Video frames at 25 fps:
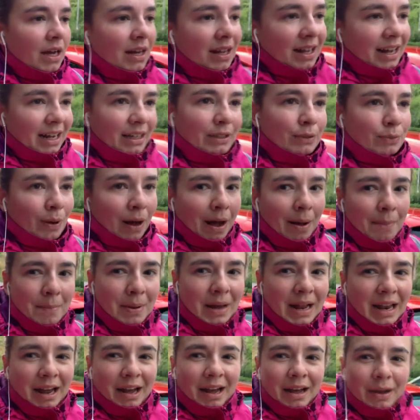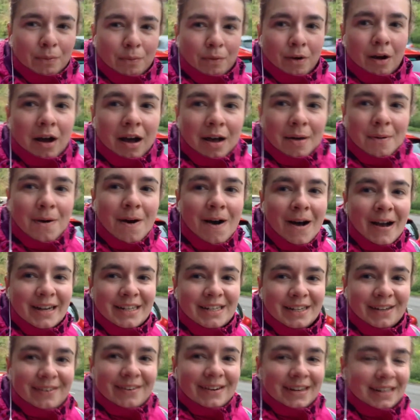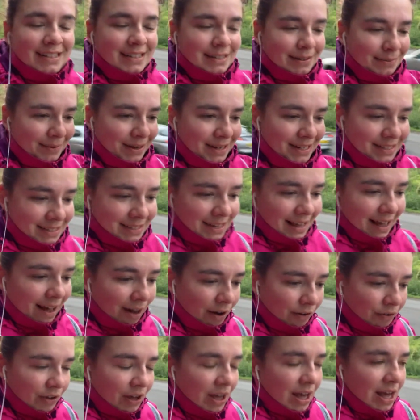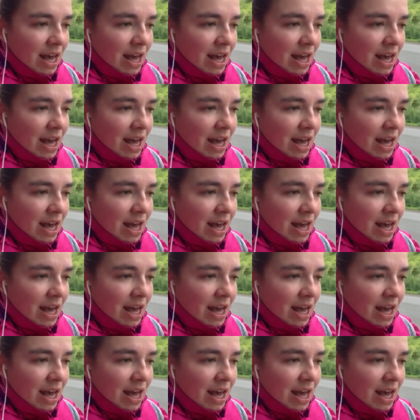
that's why I'm a bit like, why am I doing this to myself?